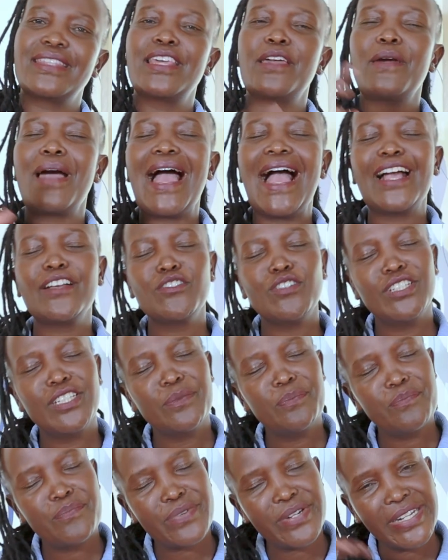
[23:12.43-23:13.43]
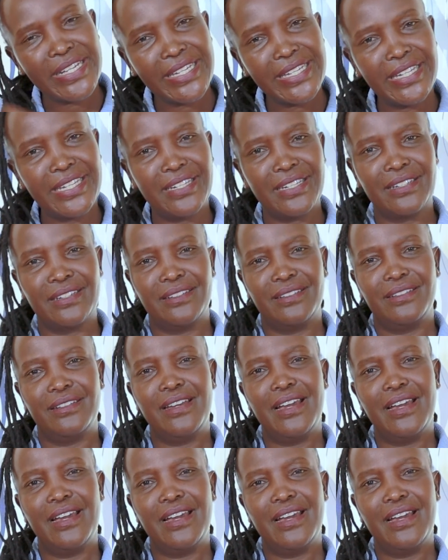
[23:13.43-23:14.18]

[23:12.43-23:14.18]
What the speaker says: they actually bring in